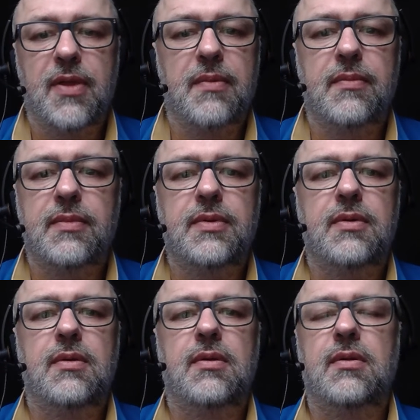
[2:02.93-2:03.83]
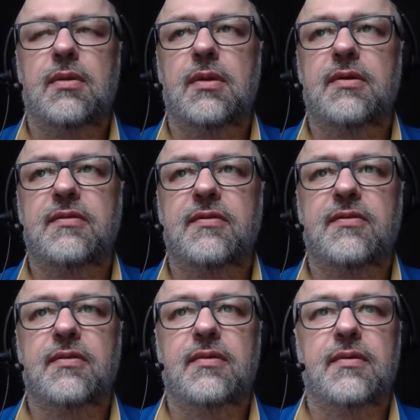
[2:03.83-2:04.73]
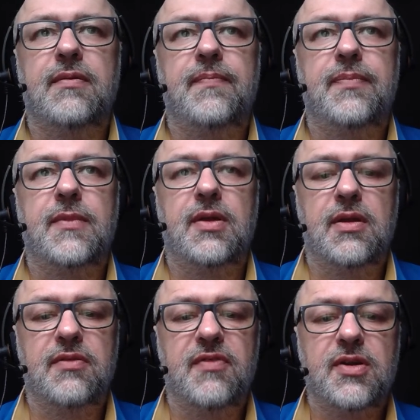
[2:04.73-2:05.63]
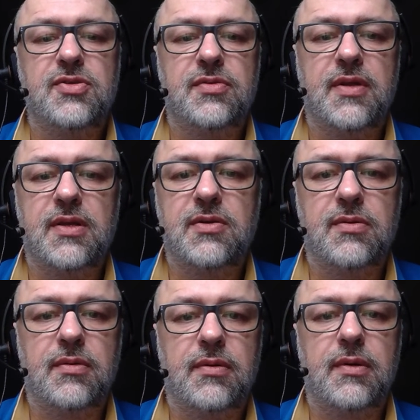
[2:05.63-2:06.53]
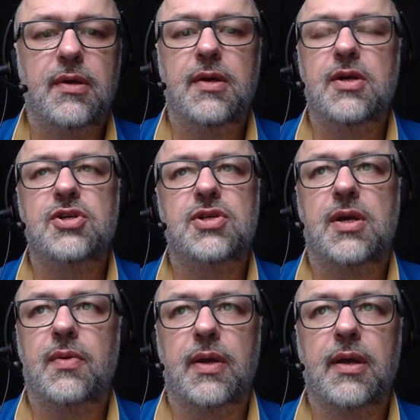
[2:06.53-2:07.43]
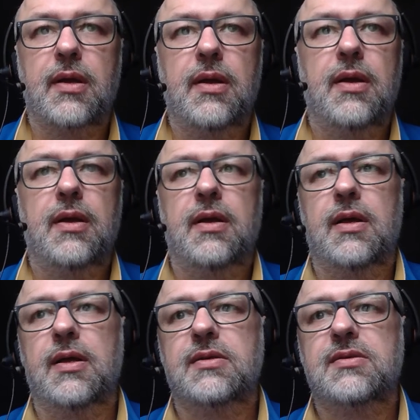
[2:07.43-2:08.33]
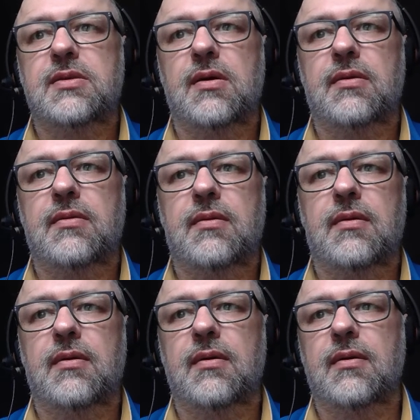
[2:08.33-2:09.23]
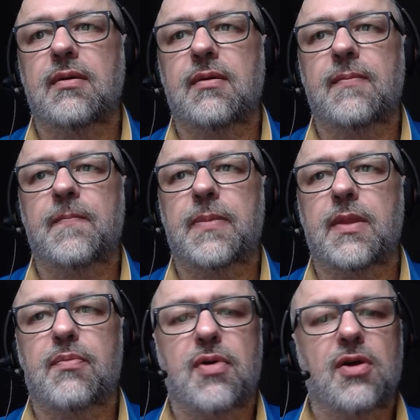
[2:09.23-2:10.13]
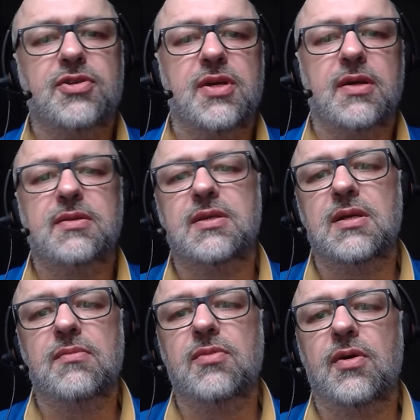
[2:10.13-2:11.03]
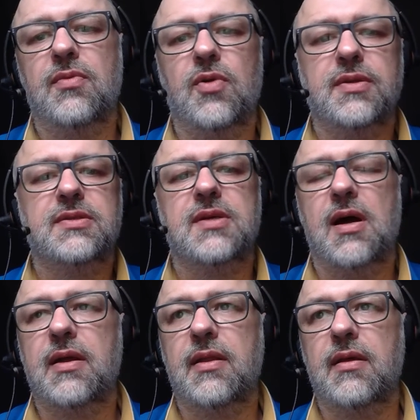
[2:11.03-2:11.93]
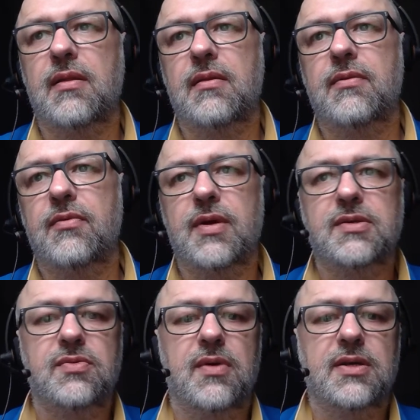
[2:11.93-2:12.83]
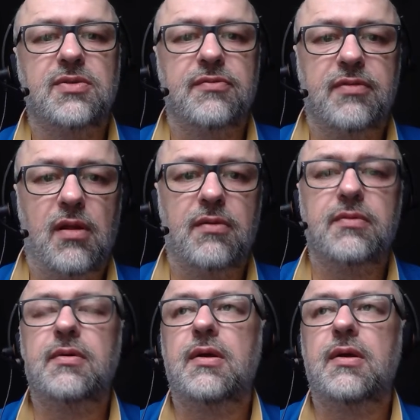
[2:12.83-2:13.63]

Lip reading: them. This is an adventure that you're sharing. It's not the project team on one side and the rest who has to follow.